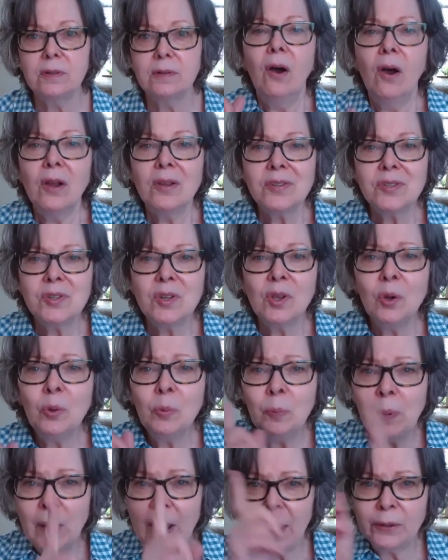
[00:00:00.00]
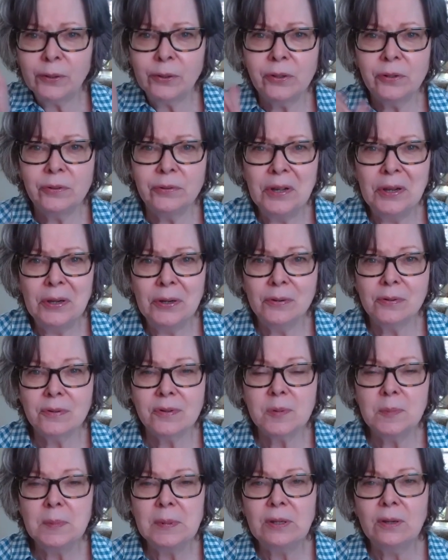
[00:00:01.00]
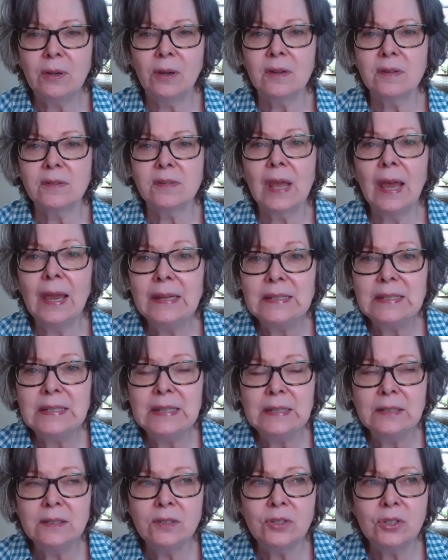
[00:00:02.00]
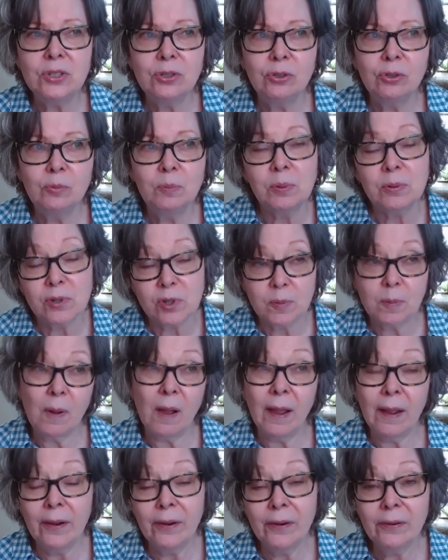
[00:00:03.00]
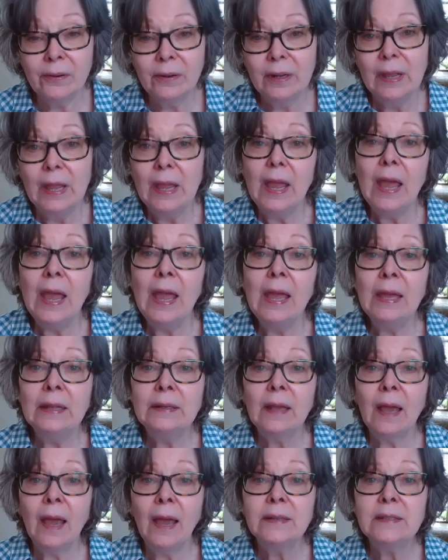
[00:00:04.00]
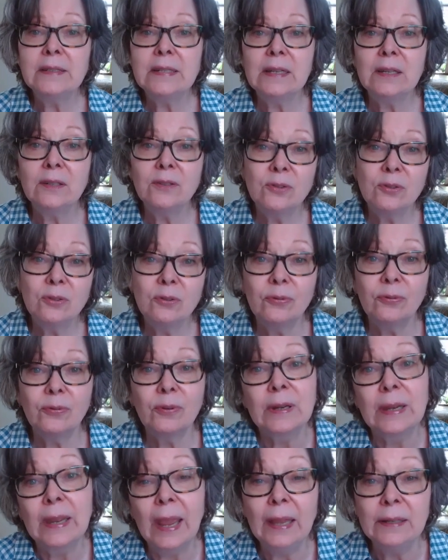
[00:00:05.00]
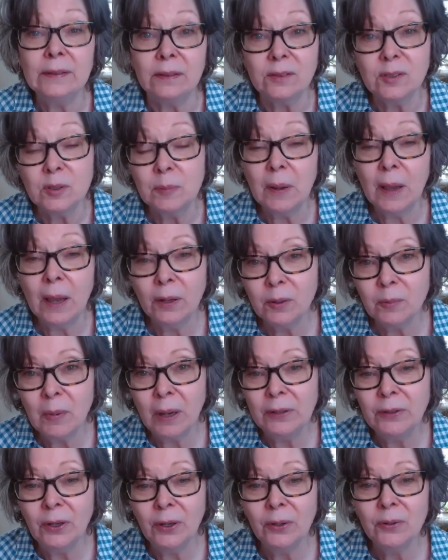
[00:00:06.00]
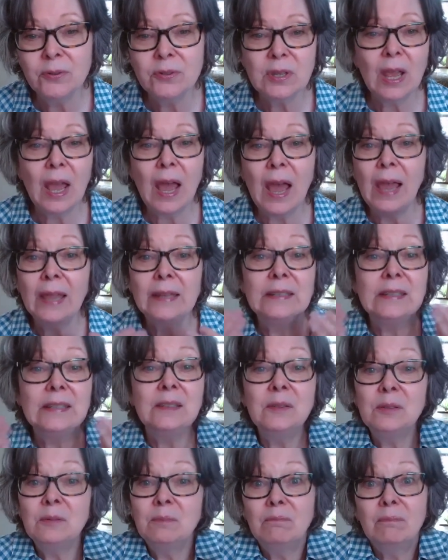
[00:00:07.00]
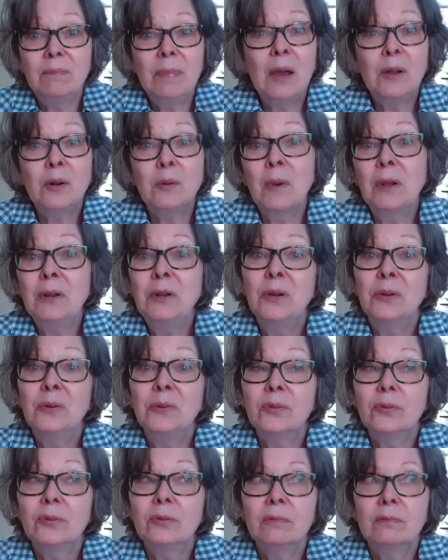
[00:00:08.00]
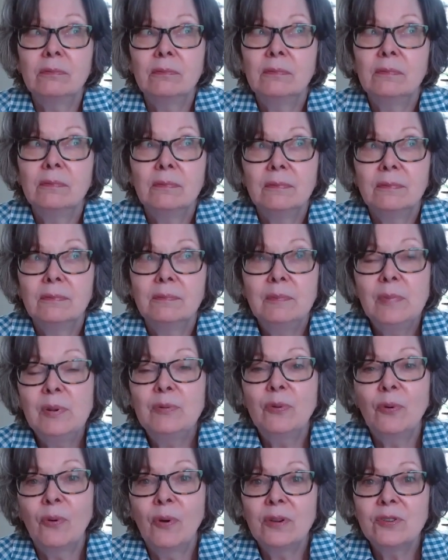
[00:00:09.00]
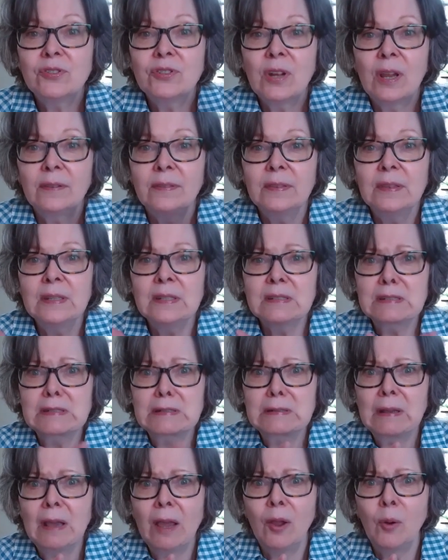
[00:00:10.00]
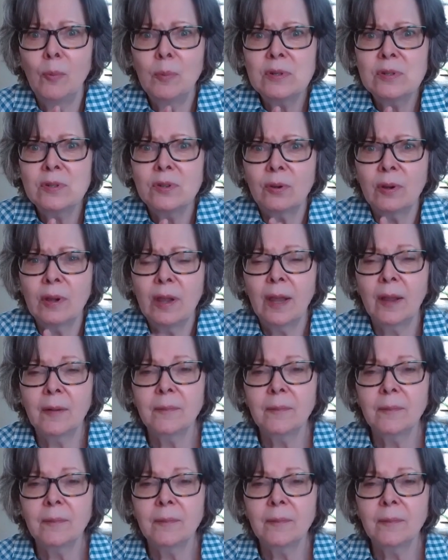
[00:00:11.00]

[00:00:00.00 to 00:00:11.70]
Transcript: Also, powder your nose because I tend to perspire and I tend to forget to powder my nose. I didn't powder my nose before I shot this. I hope it's okay.